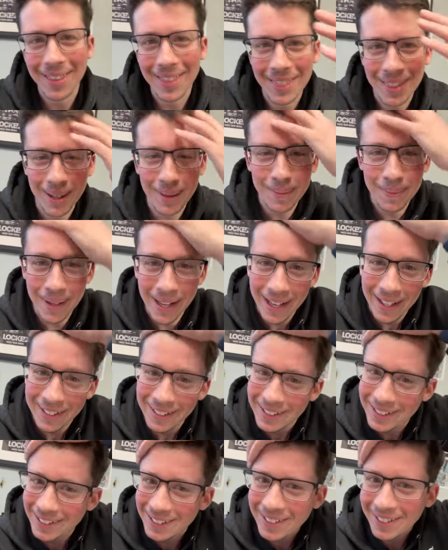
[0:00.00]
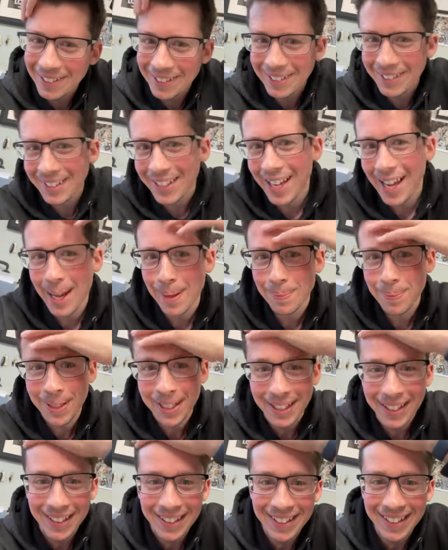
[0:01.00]
thumbnail is literally
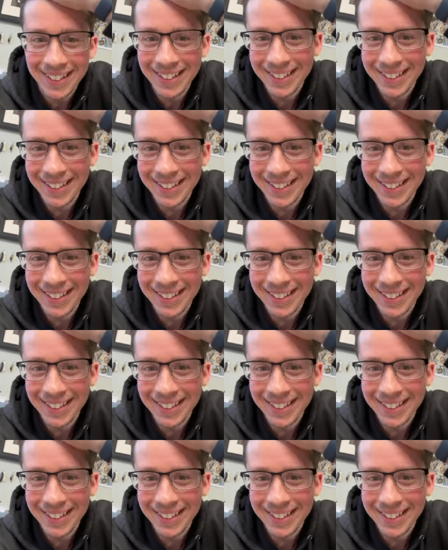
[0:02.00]
epic.